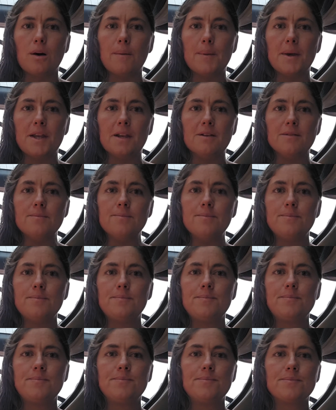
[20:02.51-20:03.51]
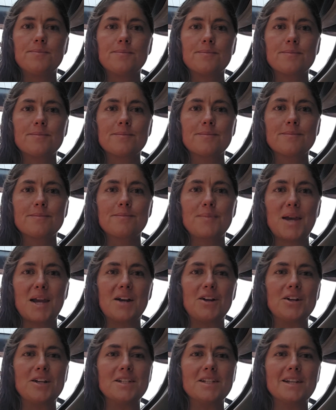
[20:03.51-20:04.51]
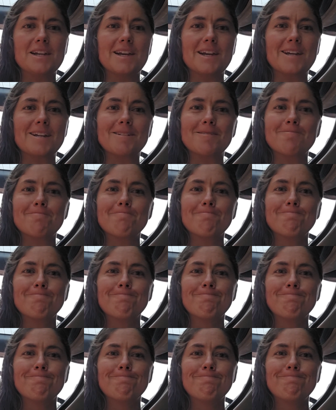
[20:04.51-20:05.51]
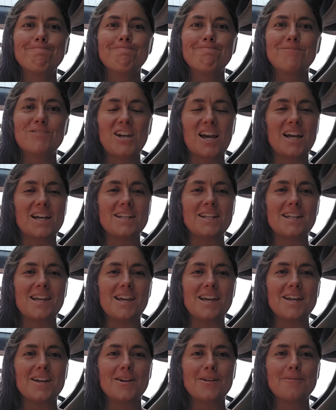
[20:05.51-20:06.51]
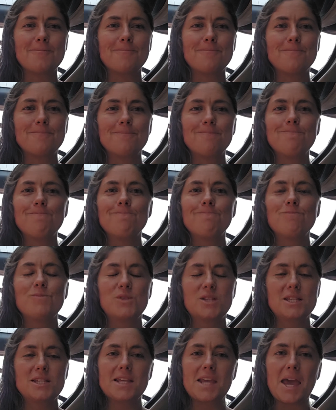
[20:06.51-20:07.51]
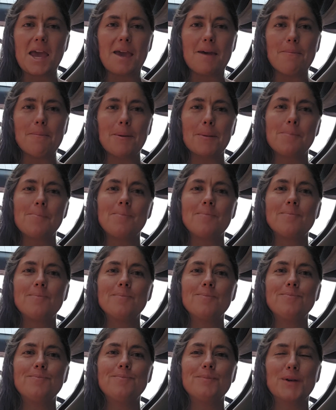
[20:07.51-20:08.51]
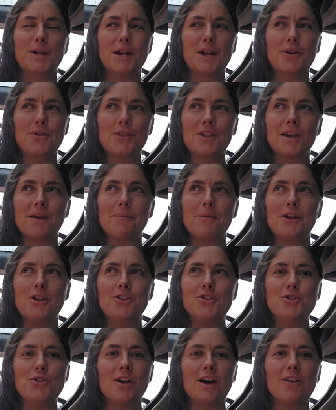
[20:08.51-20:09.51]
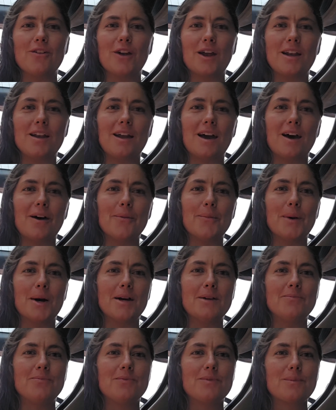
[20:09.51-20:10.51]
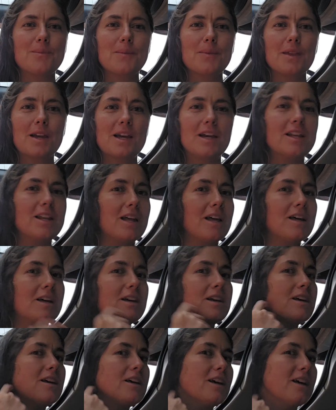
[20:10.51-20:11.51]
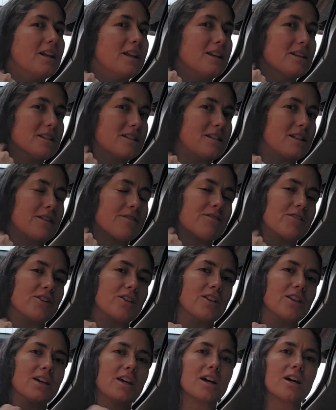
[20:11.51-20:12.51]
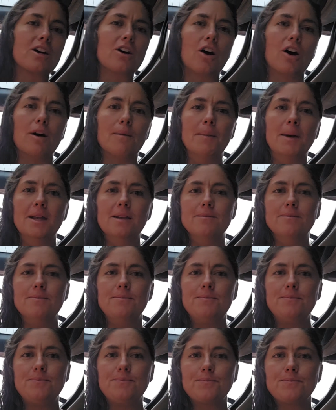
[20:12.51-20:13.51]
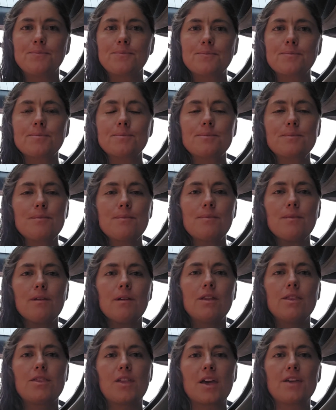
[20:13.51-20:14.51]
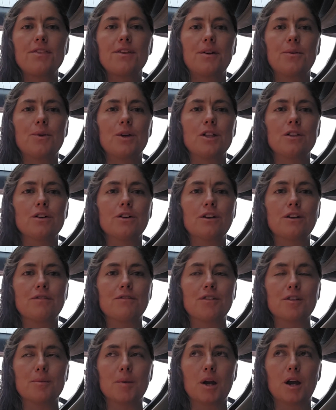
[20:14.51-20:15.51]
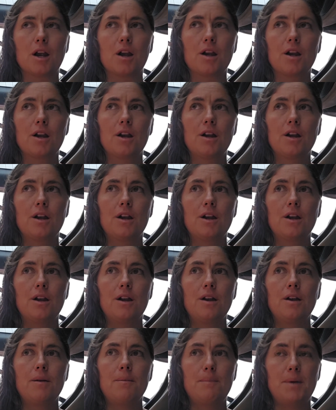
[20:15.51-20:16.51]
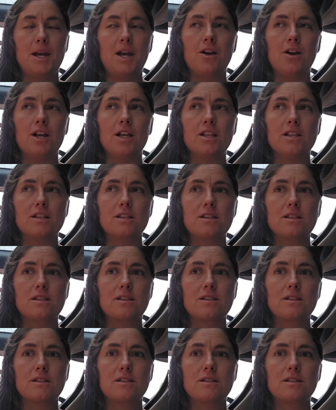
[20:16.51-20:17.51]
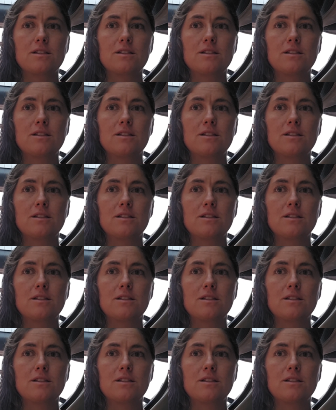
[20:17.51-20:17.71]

common parenting technique, escape, but I don't think I'm going to do that right now. But it is definitely a common thing that we learn from our parents,